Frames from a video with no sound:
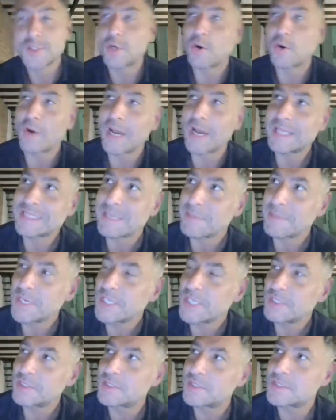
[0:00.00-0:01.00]
So
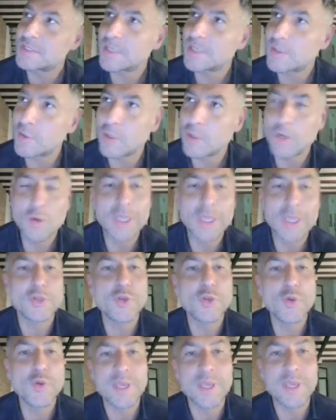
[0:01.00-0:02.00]
SMEs, look at
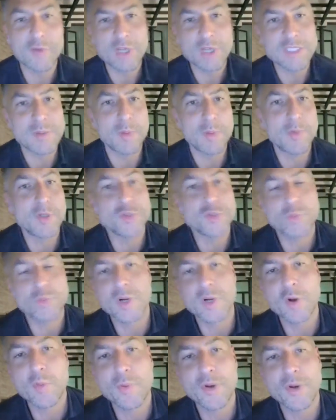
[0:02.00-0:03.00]
the UAE, for example, because
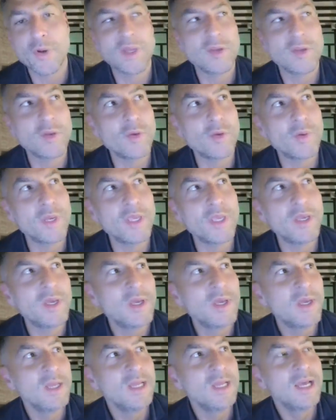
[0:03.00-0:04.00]
we're operating in the UAE.
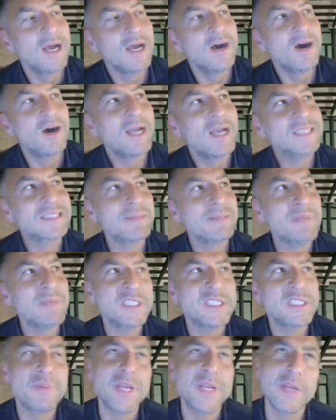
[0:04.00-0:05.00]

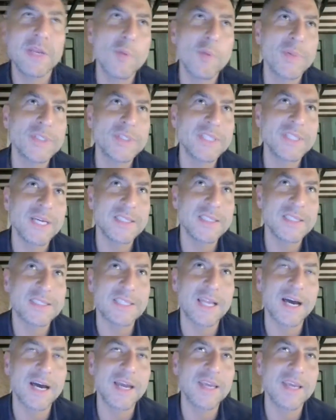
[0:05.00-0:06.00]
SMEs typically represents
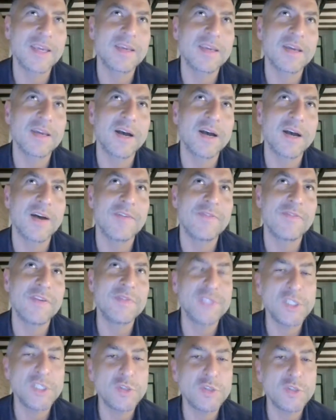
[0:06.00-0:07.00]

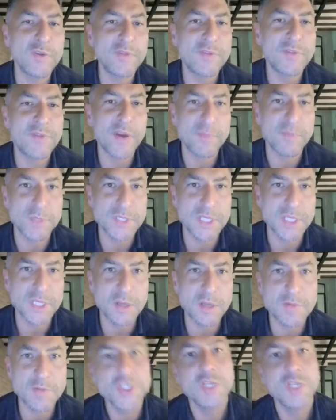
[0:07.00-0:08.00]
50 to
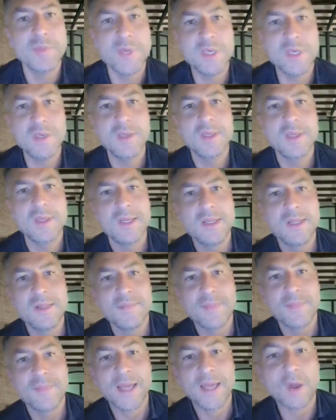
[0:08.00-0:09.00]
55% of GDP
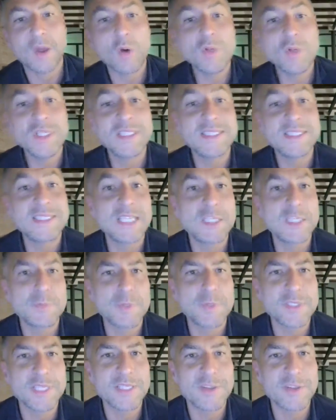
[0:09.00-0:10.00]
and only
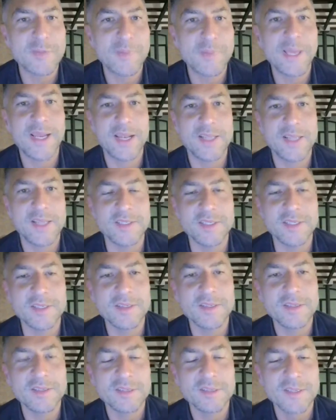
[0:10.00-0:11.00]
6% of bank
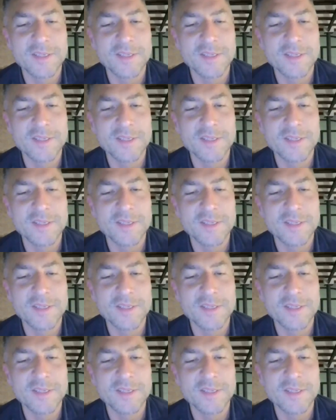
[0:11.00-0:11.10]
lending.